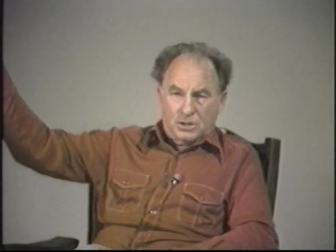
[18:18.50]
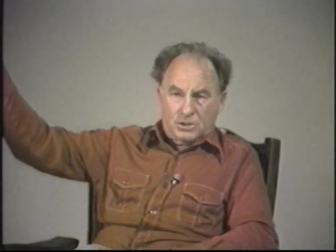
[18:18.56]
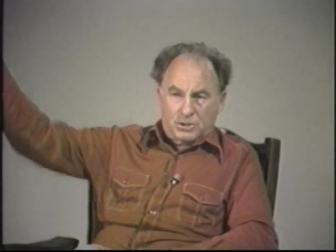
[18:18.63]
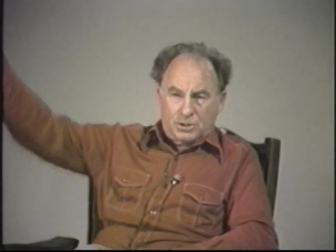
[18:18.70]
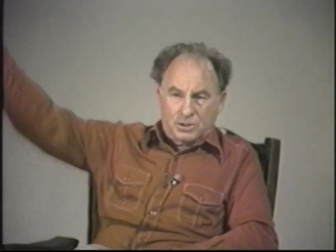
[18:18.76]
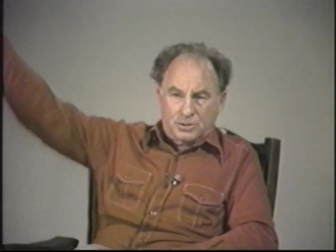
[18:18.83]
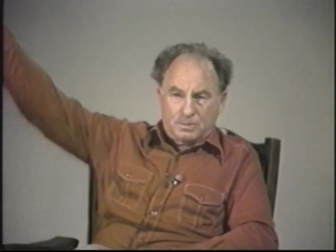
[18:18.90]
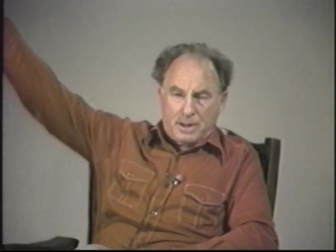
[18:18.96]

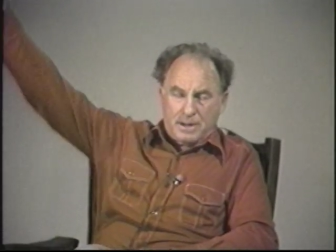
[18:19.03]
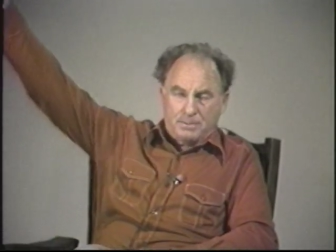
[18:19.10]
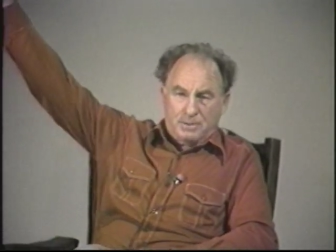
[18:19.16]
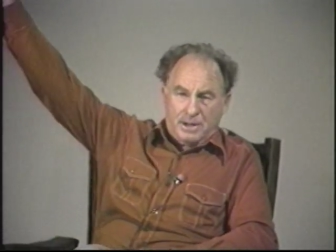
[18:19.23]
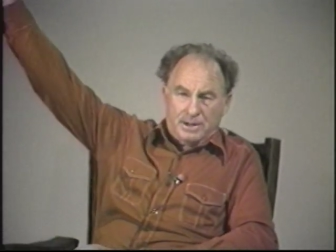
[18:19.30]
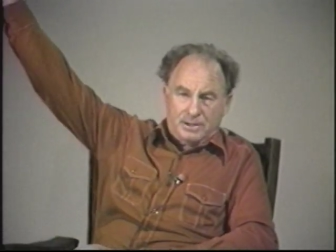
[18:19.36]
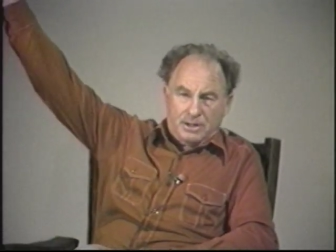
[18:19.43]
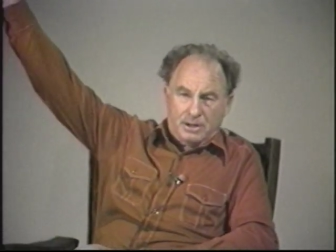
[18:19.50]
So this
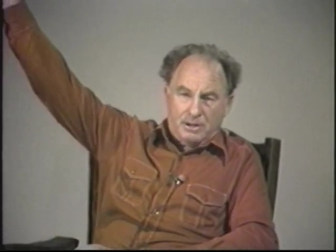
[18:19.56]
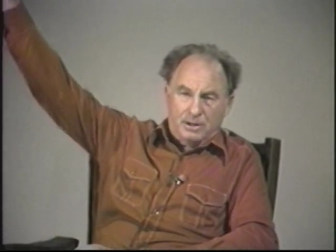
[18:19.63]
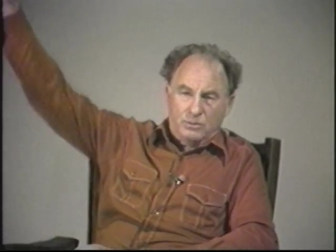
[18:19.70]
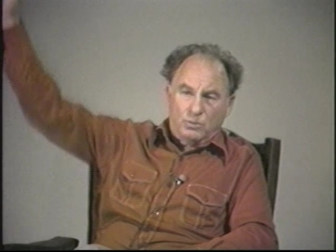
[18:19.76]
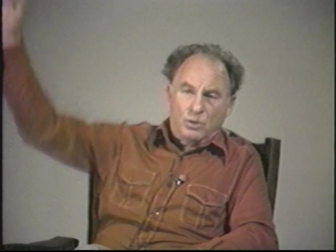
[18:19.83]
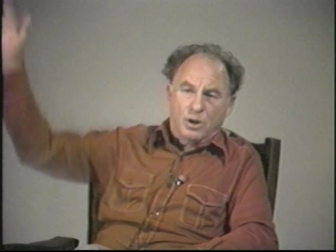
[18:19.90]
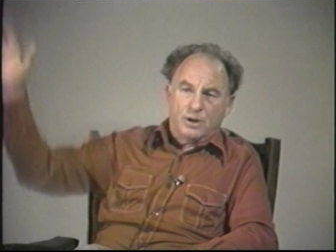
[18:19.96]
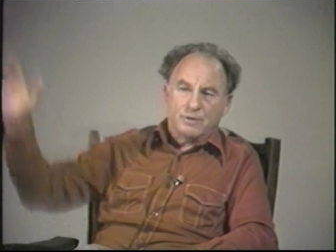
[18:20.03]
pipeline carried
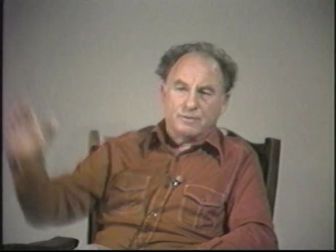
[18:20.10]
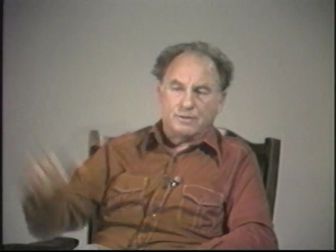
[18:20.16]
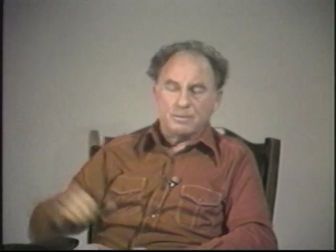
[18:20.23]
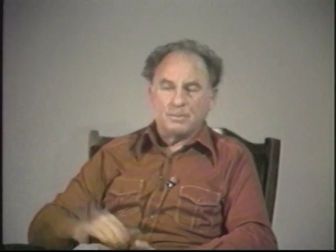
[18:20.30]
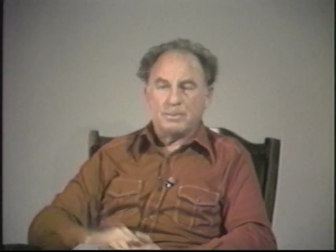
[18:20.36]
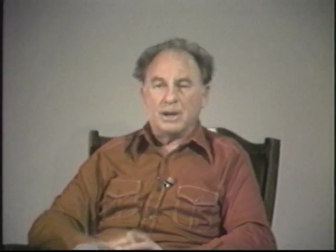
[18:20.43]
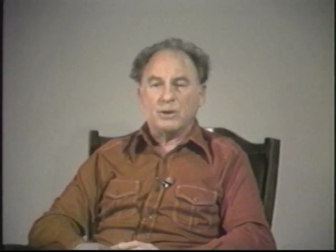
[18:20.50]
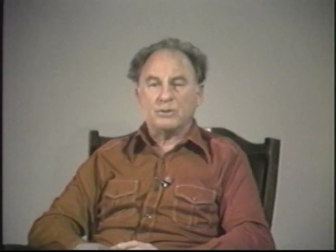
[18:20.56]
water from
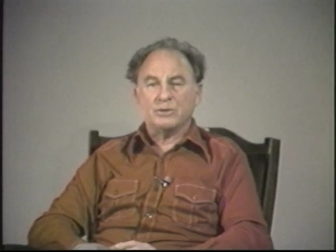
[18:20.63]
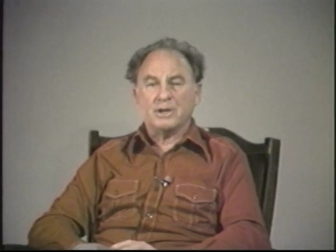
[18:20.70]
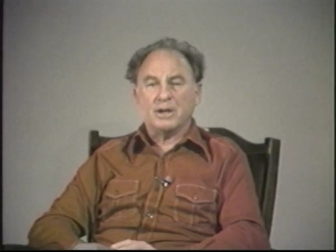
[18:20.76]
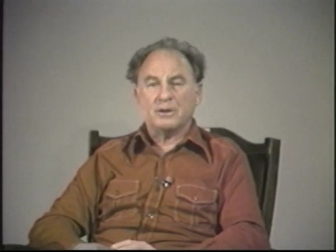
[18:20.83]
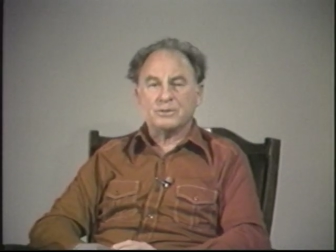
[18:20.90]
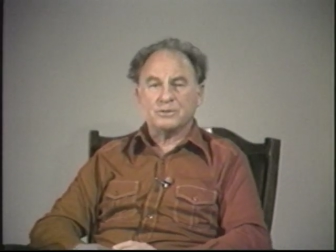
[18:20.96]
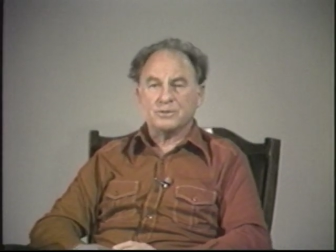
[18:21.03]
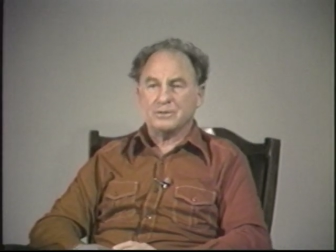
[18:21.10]
the mountain
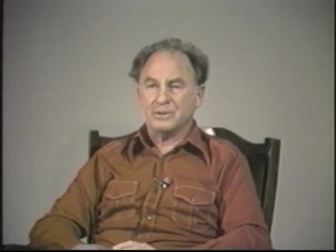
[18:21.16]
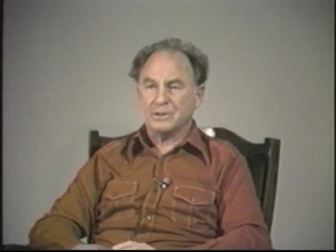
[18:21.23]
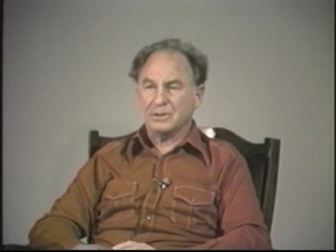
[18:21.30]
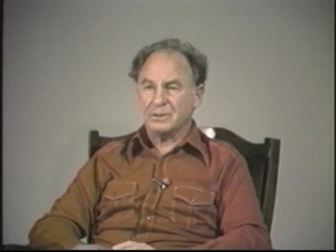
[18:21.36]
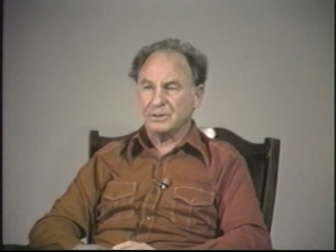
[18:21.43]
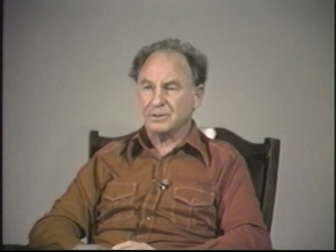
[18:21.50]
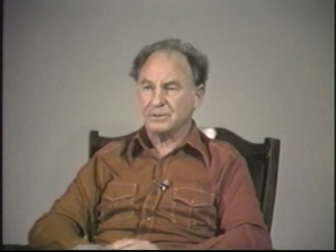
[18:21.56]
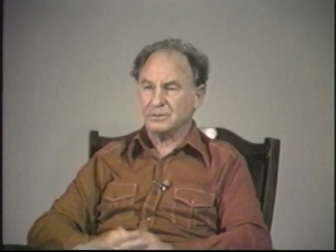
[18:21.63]
down to the
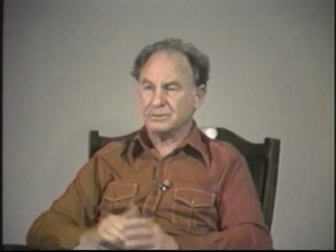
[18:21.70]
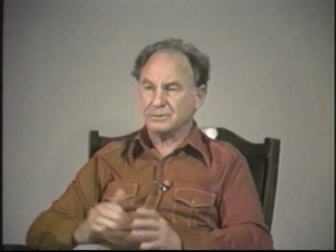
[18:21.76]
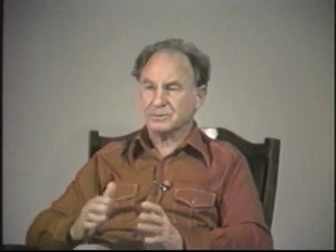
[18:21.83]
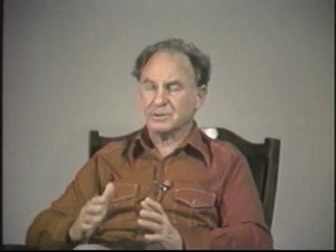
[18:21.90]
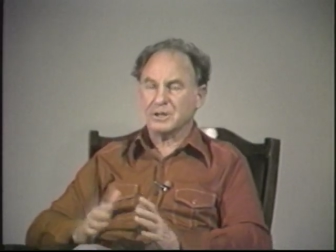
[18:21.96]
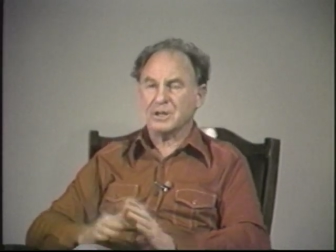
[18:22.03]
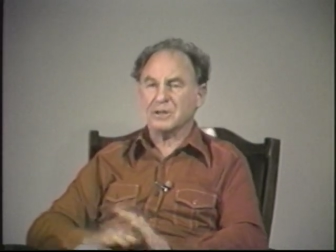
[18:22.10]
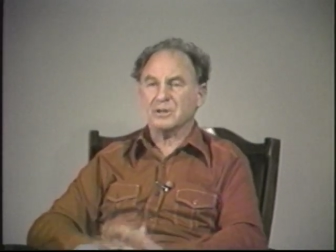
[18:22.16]

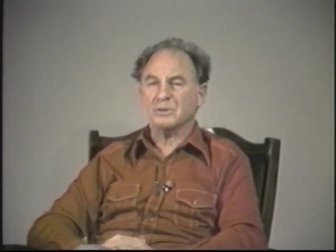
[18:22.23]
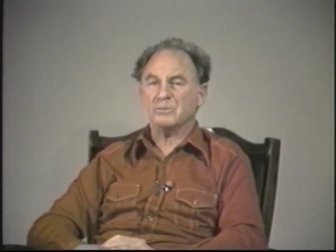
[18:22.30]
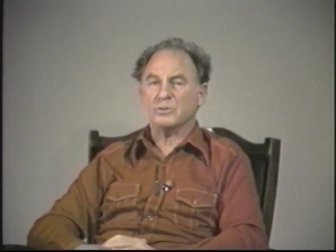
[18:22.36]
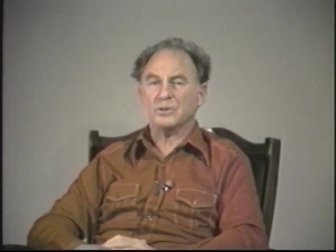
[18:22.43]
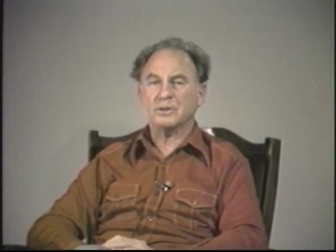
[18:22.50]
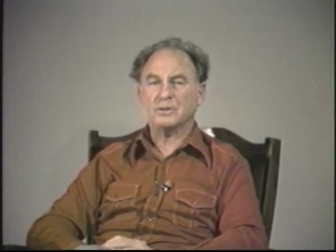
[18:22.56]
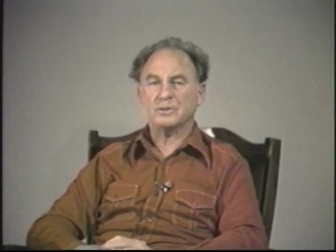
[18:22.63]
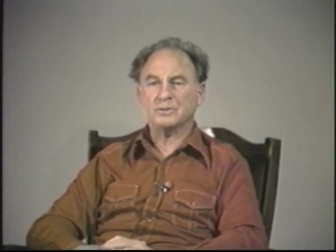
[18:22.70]
kingdom
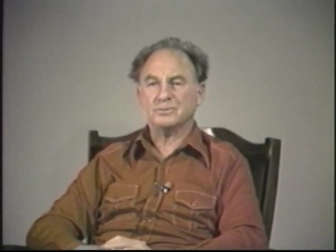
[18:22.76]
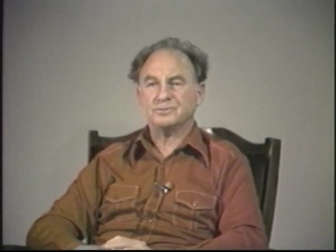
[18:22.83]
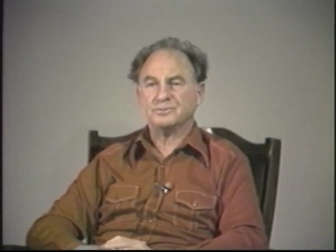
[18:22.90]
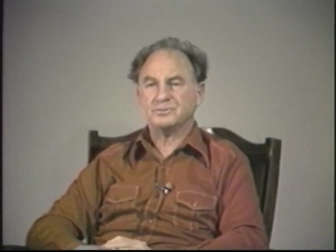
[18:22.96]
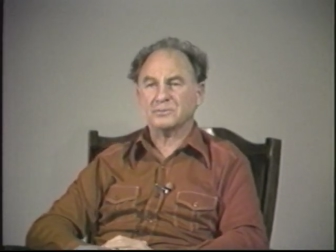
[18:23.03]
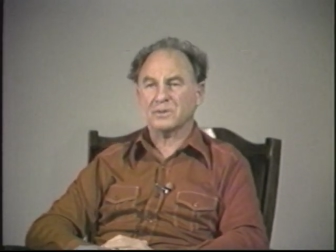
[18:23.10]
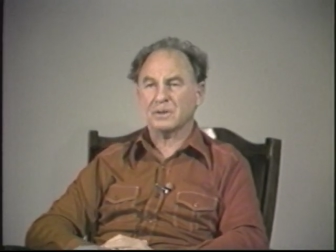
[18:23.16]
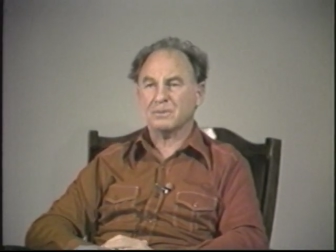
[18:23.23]
where
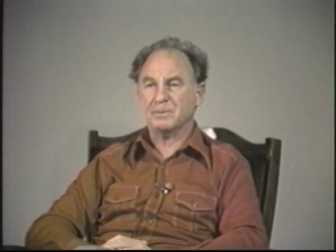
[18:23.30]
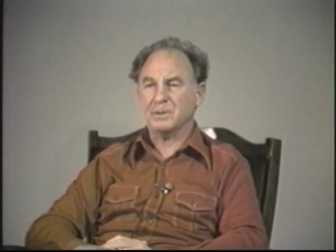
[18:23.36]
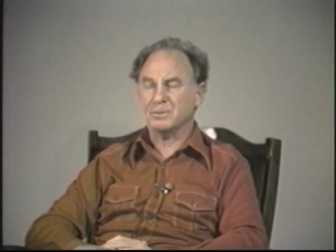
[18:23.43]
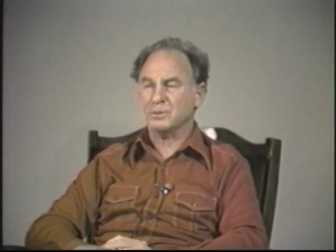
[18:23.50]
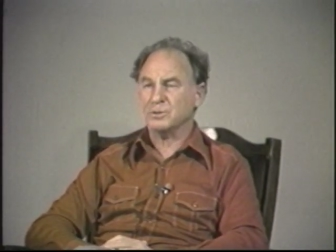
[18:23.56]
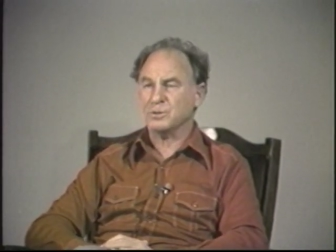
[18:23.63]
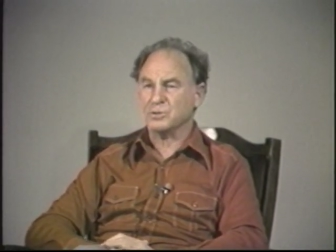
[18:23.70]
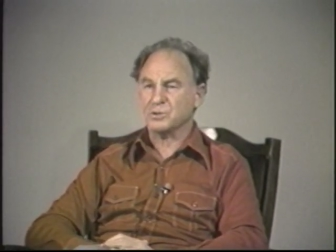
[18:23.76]

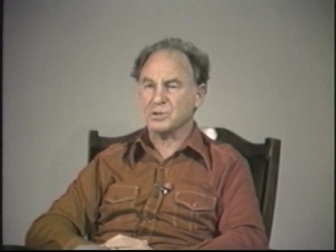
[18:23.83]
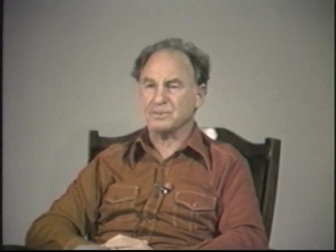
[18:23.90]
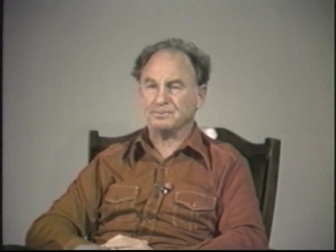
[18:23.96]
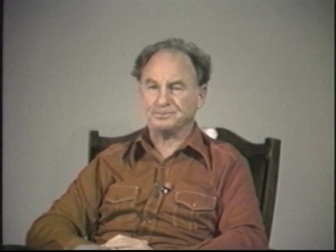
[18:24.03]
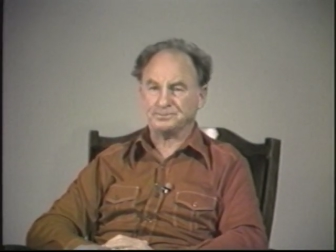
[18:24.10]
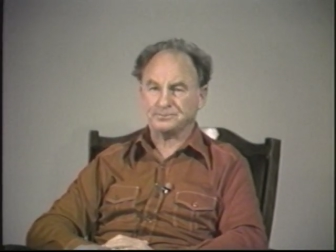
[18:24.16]
people used it.